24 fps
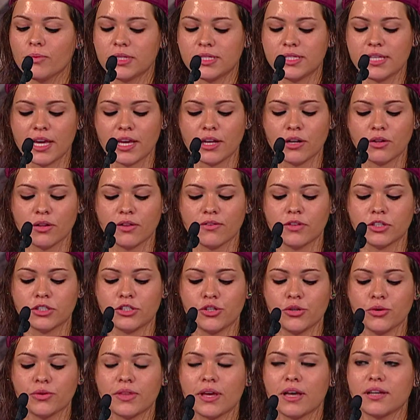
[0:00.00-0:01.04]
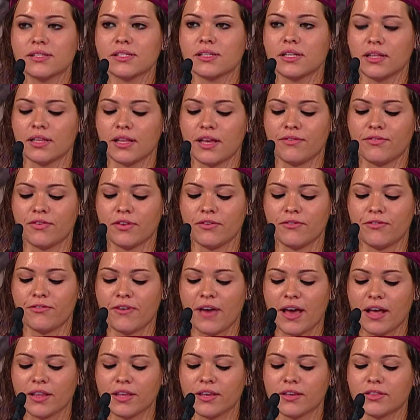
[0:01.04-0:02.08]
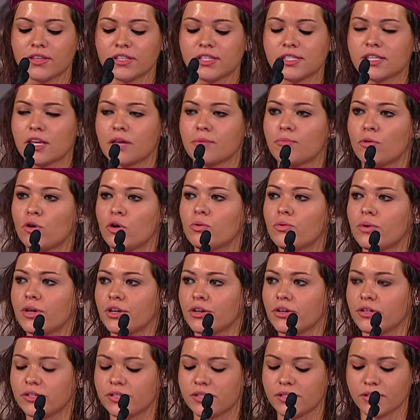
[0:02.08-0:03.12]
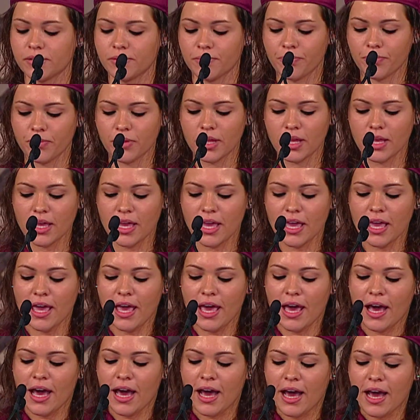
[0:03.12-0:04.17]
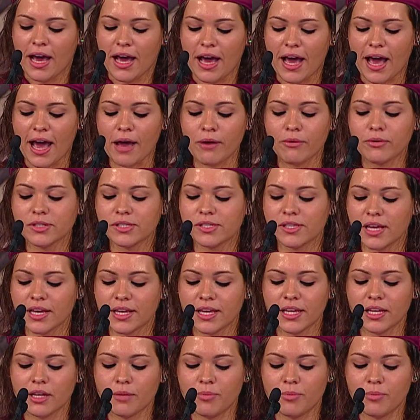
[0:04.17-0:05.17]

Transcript: the title of the 2011 Valley of the Sun Bowl winners. I was lucky to